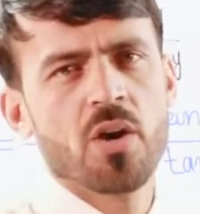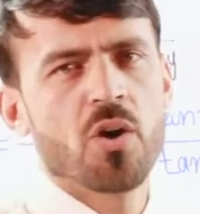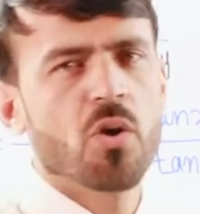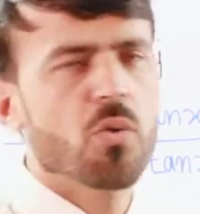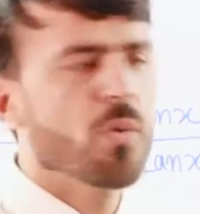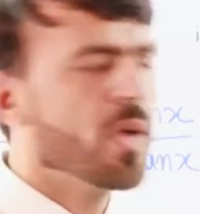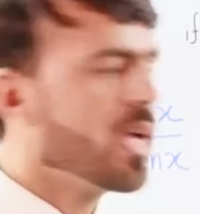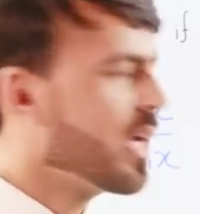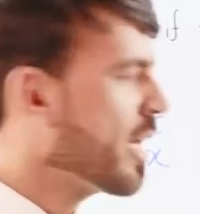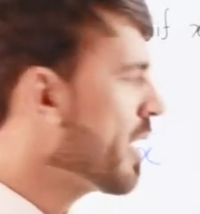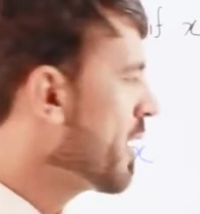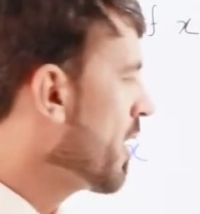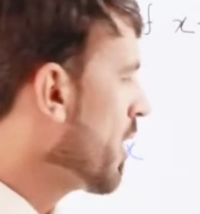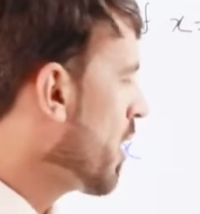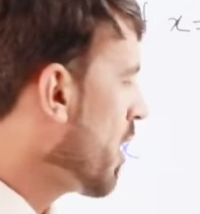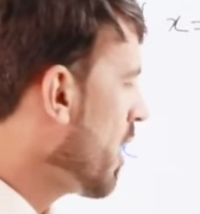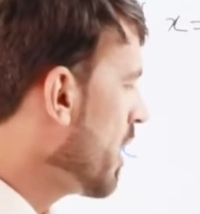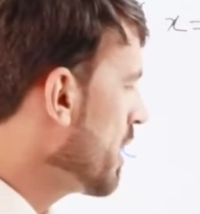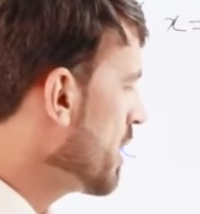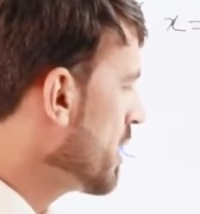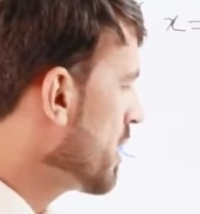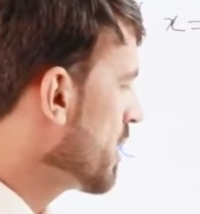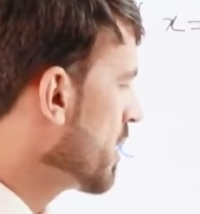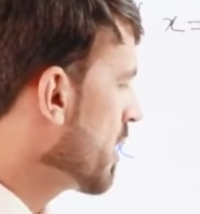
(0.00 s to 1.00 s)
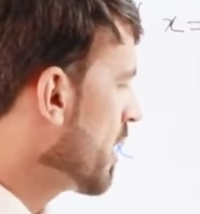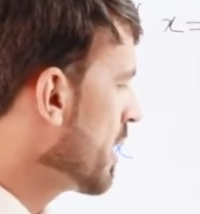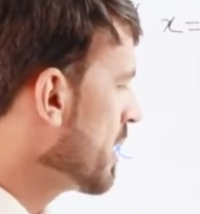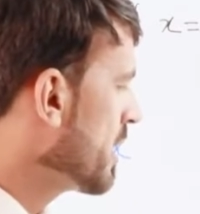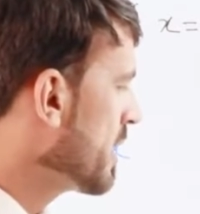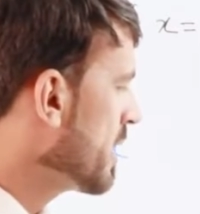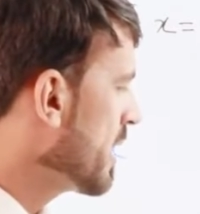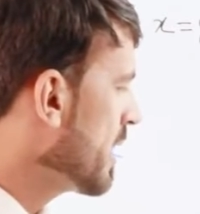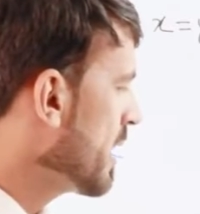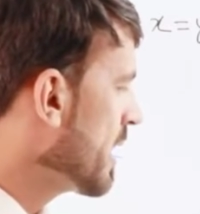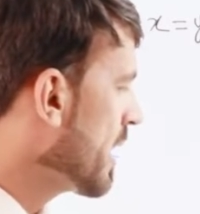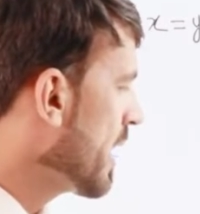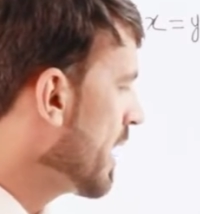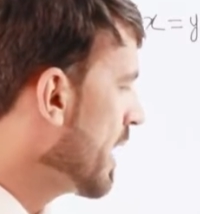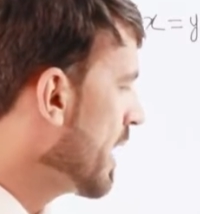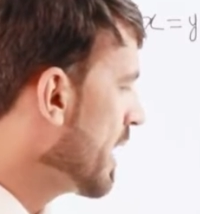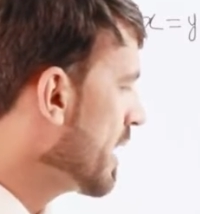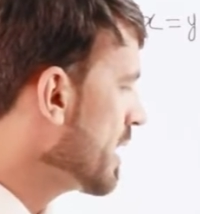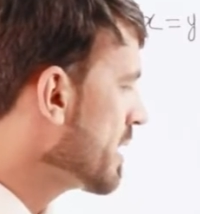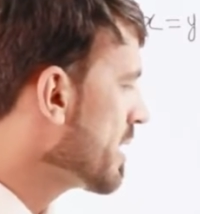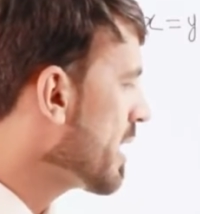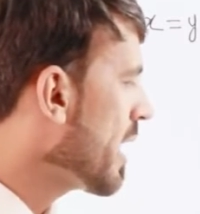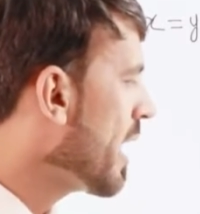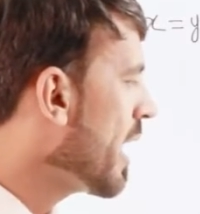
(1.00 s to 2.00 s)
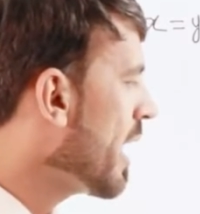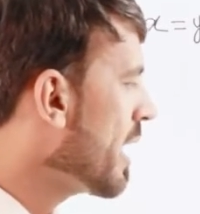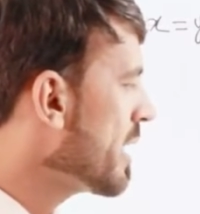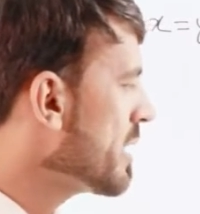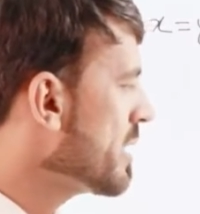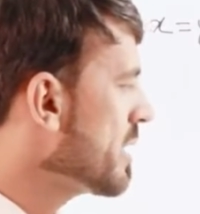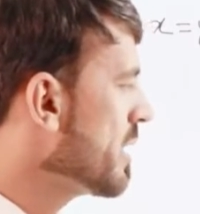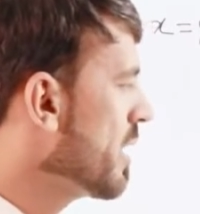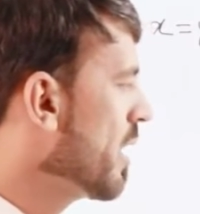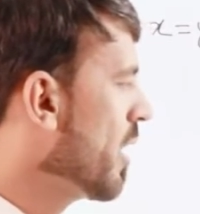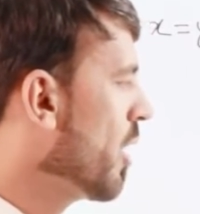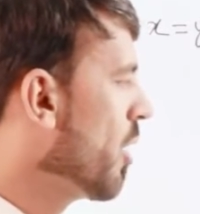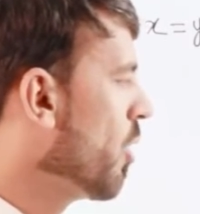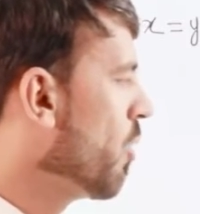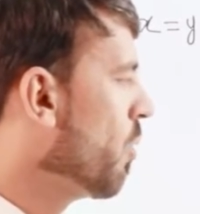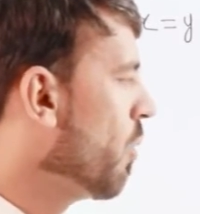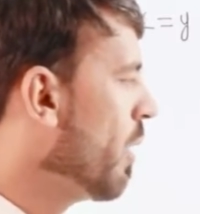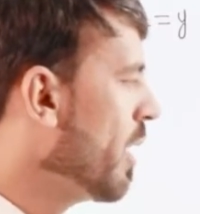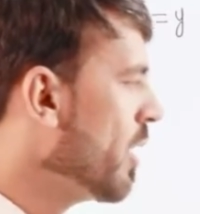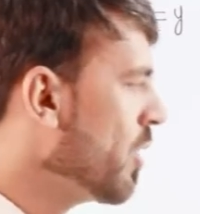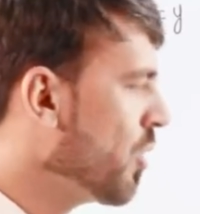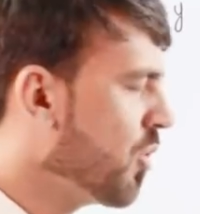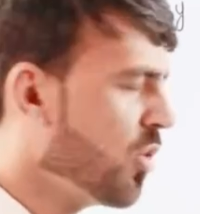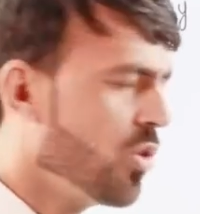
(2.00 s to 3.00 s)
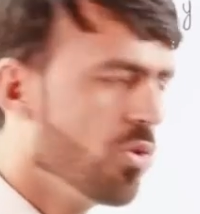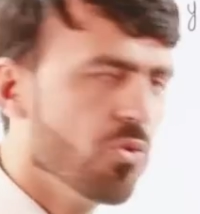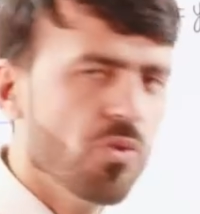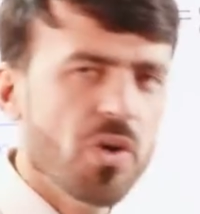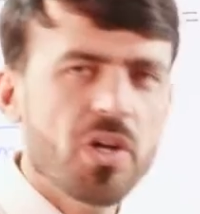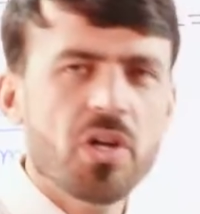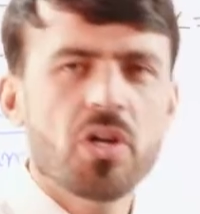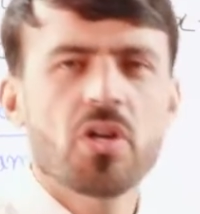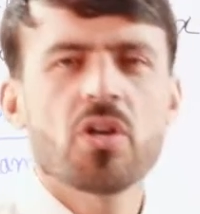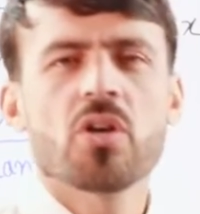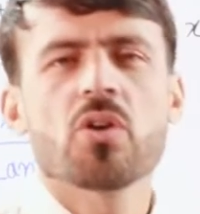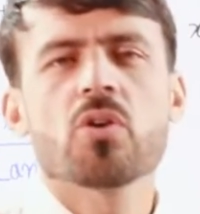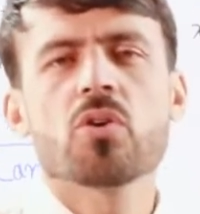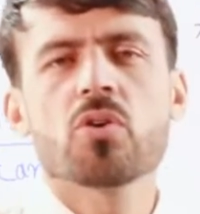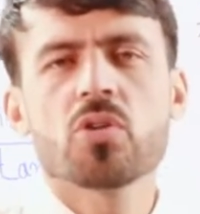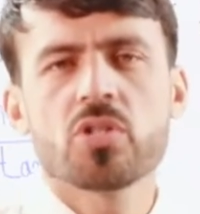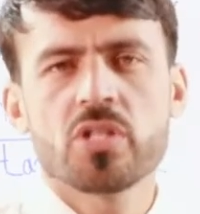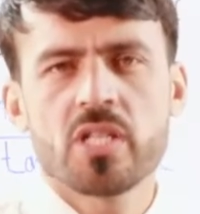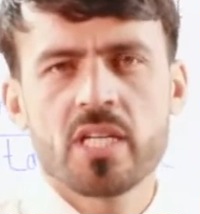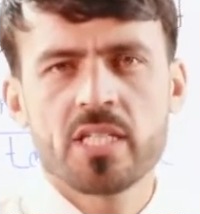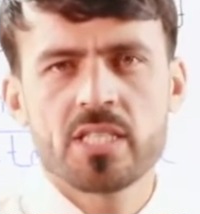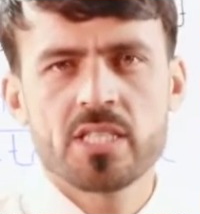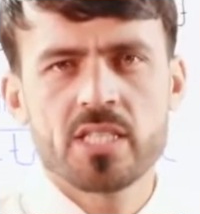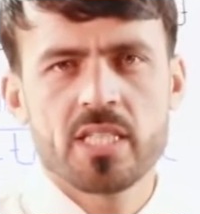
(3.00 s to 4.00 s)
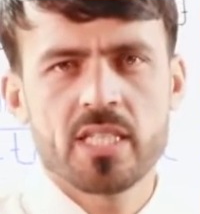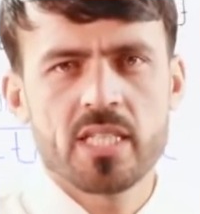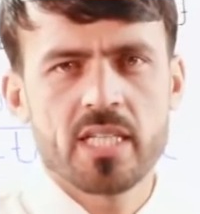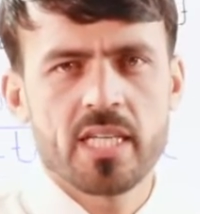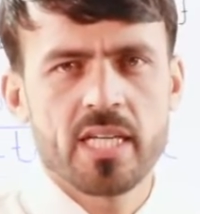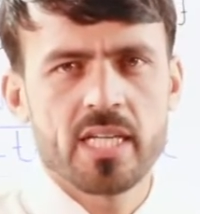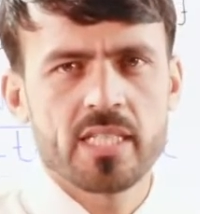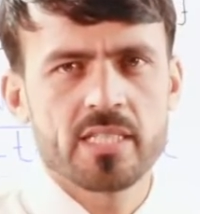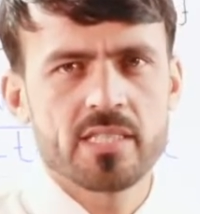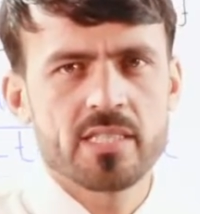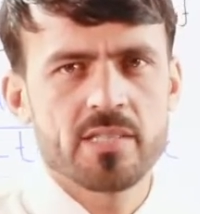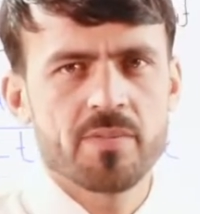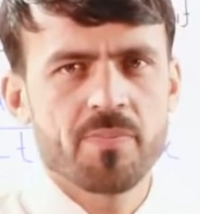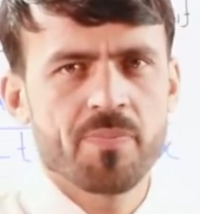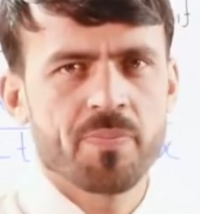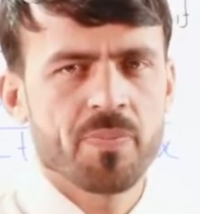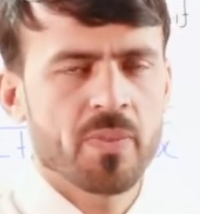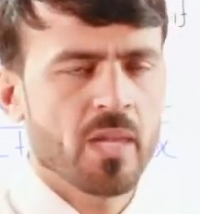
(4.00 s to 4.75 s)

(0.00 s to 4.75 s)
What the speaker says: We can write tangent x as 1 over cotangent x.